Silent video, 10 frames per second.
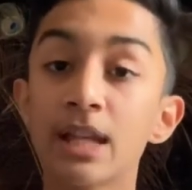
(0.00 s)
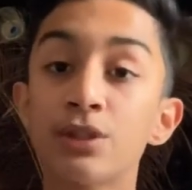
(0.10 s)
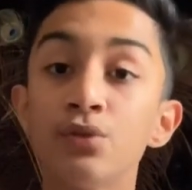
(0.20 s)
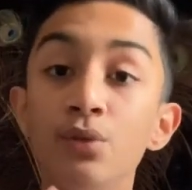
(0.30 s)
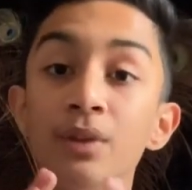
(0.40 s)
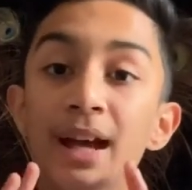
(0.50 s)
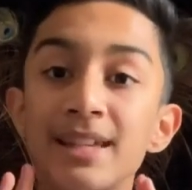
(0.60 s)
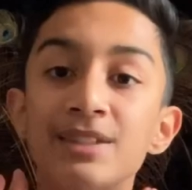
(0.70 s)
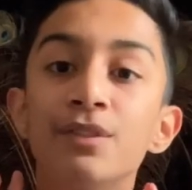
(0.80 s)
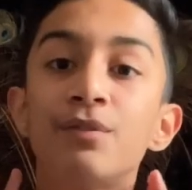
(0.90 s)
as soon
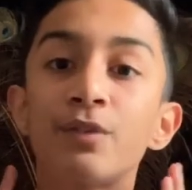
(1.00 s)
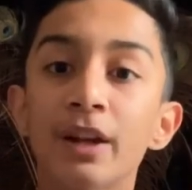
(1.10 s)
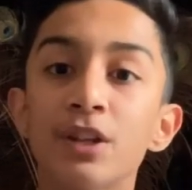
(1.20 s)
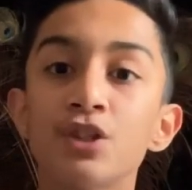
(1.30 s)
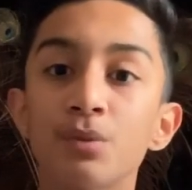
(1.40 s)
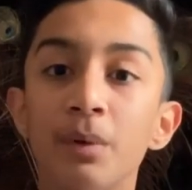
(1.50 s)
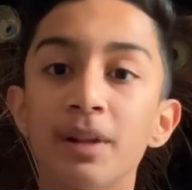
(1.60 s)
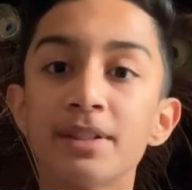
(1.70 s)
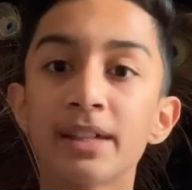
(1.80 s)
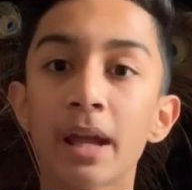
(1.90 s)
as the French
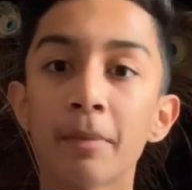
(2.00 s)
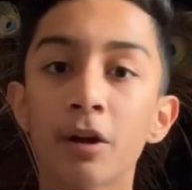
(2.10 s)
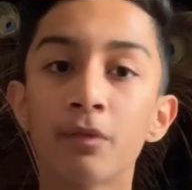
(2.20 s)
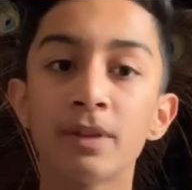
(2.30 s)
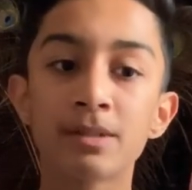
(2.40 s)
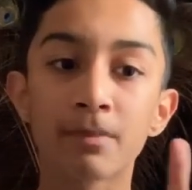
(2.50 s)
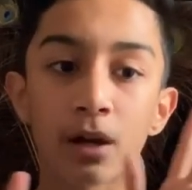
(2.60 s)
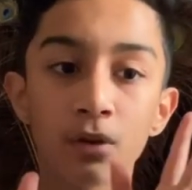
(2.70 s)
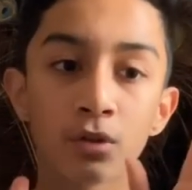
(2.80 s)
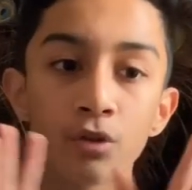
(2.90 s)
words came out of his
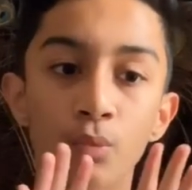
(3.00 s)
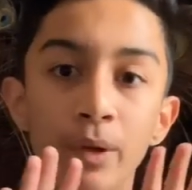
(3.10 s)
mouth,